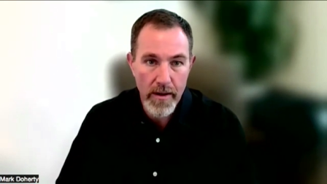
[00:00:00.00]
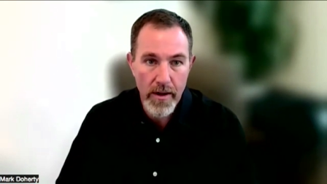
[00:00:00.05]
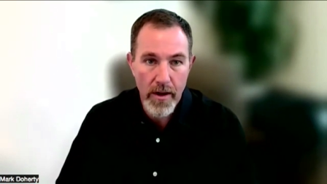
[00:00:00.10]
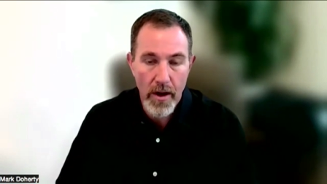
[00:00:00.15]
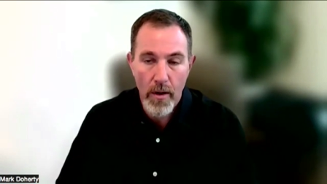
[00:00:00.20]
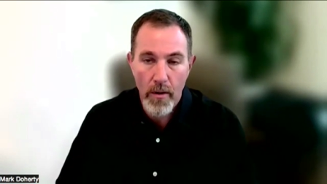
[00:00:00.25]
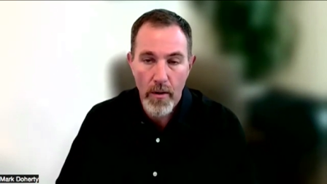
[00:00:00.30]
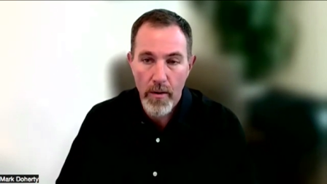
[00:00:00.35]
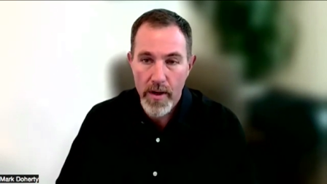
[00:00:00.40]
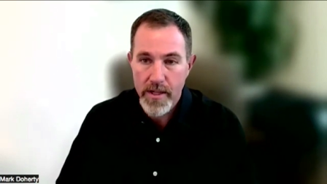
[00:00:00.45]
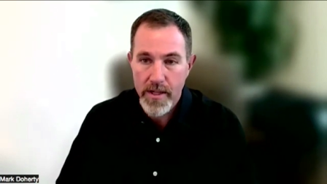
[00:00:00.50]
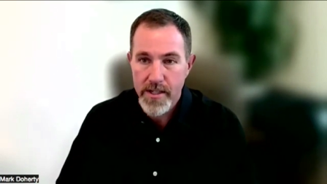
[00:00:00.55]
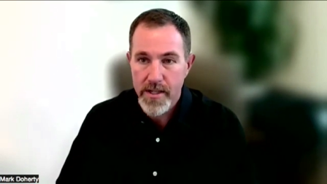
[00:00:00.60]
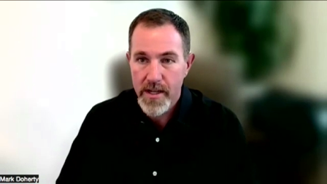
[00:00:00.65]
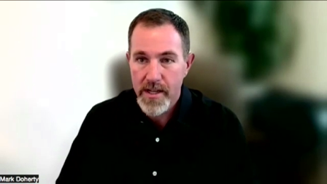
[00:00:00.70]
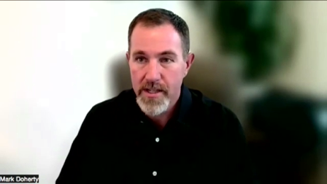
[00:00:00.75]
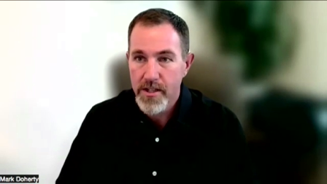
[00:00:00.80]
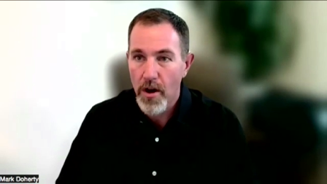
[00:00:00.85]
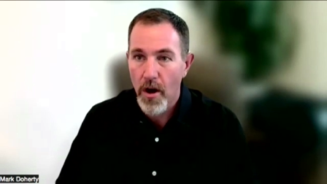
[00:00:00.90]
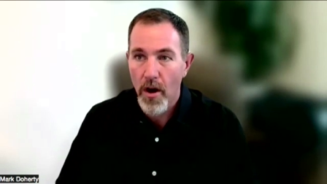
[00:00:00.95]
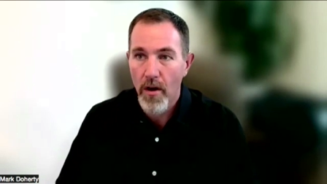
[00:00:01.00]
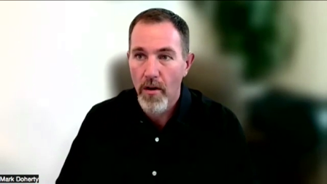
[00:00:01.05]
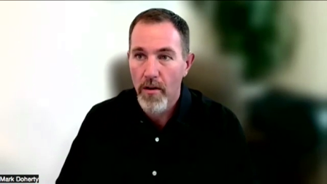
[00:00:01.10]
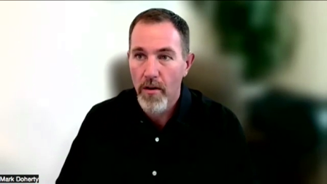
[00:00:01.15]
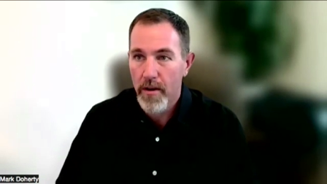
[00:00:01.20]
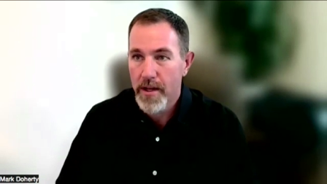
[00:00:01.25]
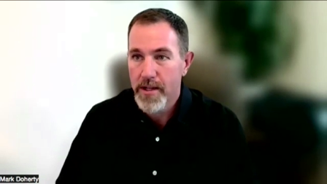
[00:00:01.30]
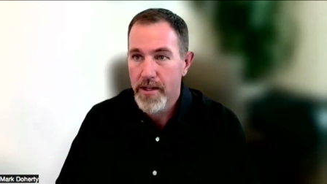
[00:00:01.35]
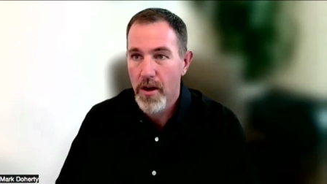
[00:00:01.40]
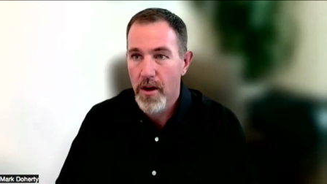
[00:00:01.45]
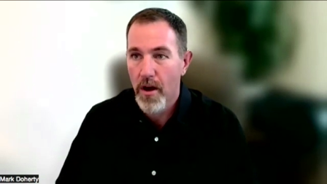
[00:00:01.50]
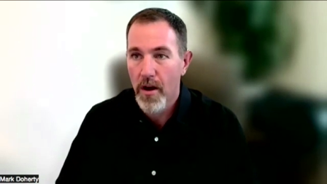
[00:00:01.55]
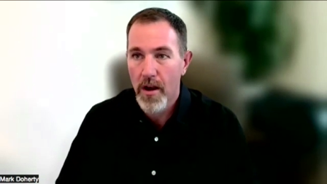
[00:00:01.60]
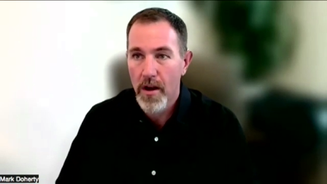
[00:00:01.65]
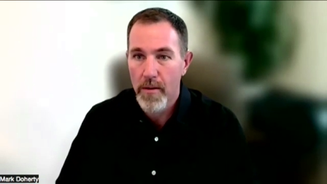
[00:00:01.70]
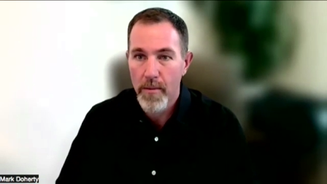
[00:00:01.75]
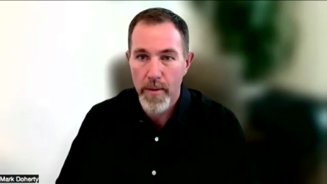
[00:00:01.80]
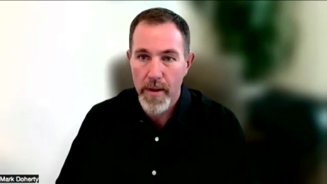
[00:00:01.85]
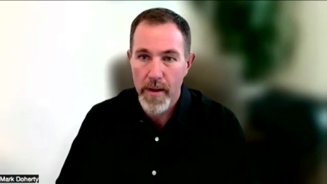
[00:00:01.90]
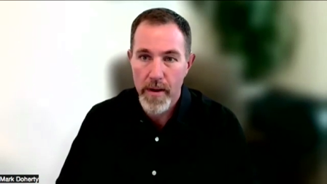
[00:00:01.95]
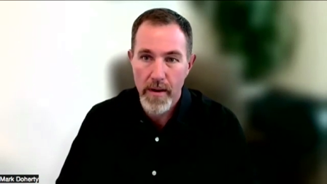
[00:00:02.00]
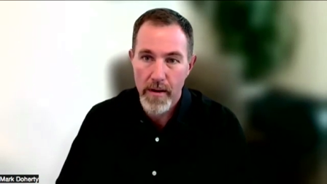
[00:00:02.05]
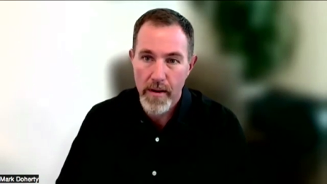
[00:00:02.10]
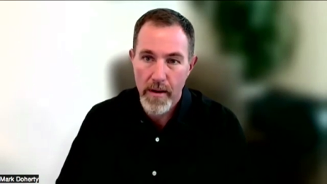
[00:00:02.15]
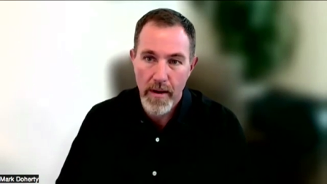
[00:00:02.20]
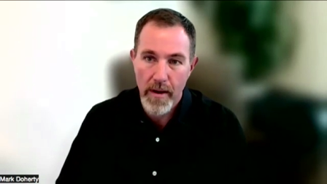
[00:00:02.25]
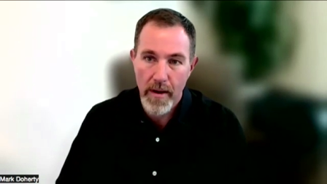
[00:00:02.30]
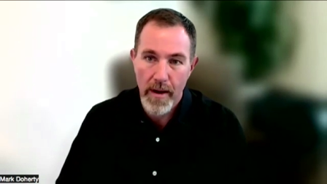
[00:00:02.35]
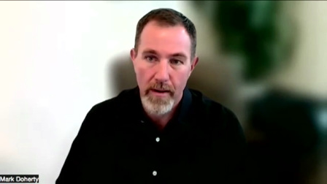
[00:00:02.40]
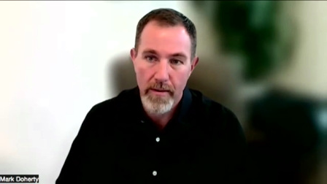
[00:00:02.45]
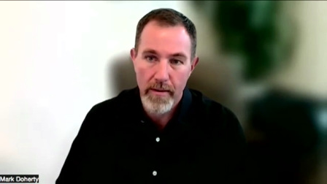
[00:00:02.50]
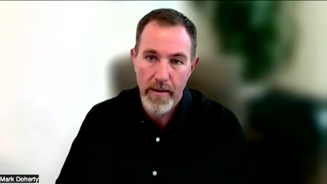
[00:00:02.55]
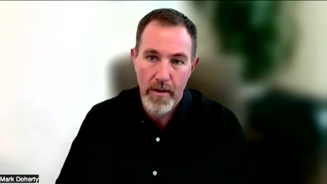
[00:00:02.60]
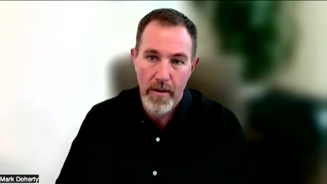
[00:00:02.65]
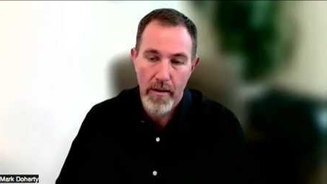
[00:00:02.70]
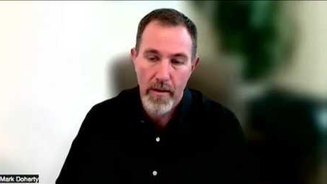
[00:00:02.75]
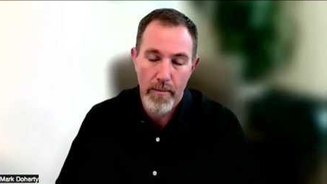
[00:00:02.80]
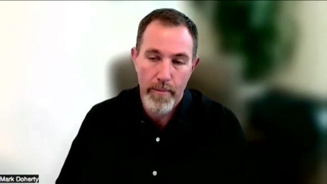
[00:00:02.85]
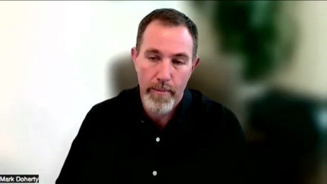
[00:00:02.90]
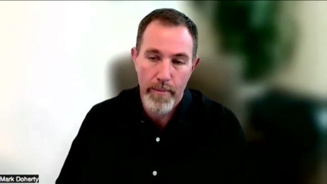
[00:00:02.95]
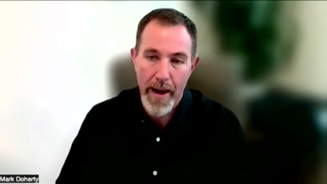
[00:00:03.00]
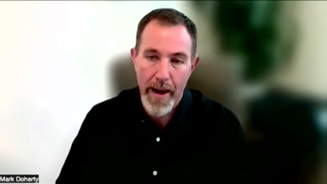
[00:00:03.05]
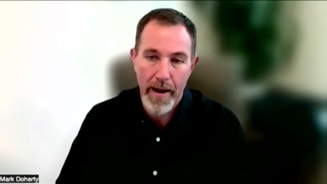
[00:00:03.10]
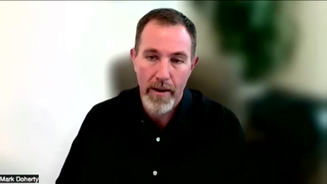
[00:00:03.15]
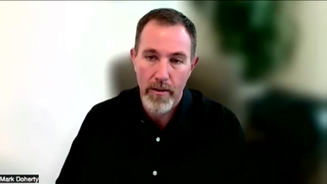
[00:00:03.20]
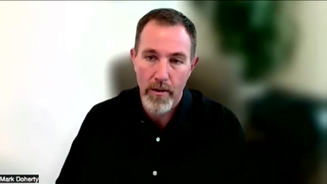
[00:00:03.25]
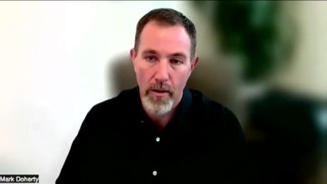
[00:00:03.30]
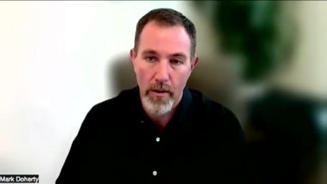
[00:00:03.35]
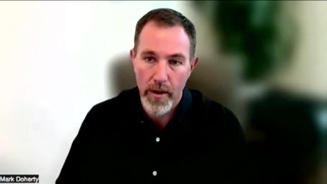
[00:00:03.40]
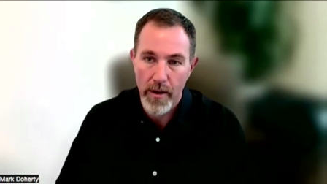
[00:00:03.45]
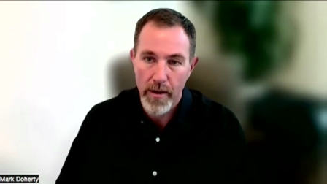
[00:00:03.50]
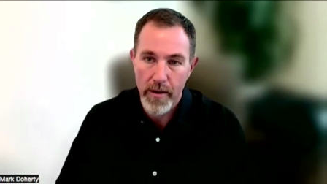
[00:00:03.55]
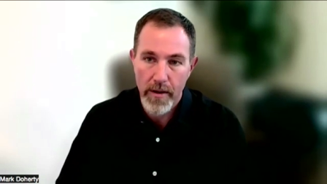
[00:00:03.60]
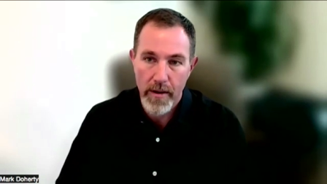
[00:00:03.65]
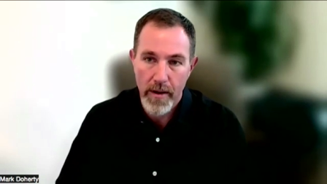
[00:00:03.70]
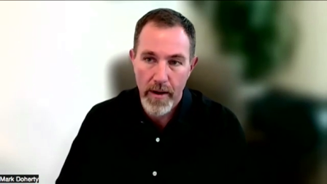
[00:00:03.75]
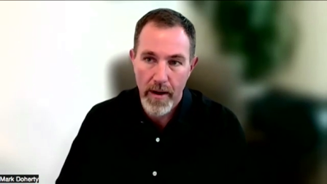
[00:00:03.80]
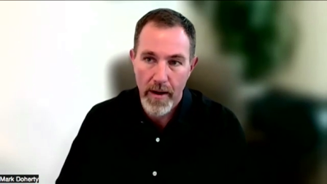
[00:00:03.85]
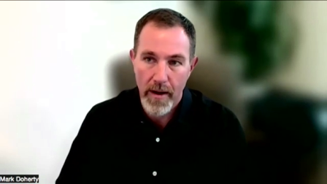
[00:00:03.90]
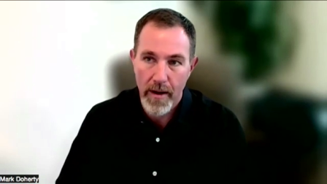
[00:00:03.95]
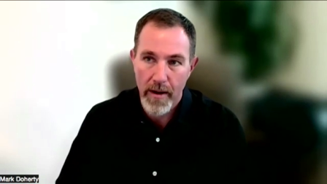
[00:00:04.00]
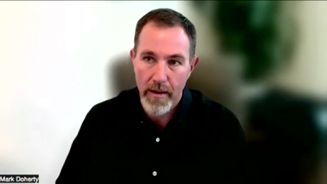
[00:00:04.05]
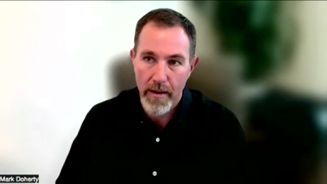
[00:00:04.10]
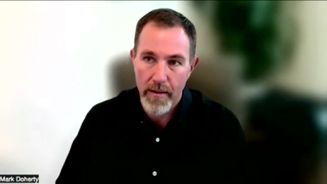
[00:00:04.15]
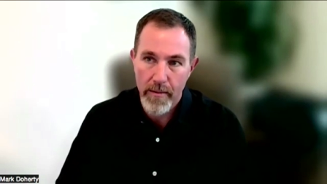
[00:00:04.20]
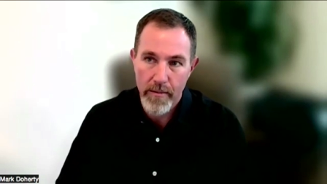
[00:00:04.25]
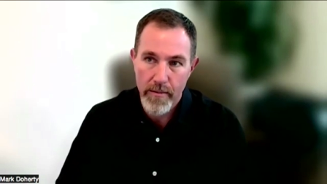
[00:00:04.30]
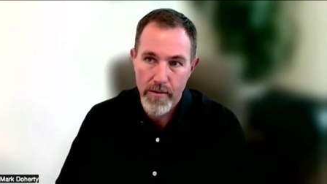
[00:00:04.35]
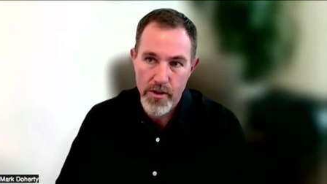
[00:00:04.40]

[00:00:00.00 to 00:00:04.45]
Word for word: you know it's it's all it's all going to be uh, you know backloaded, uh,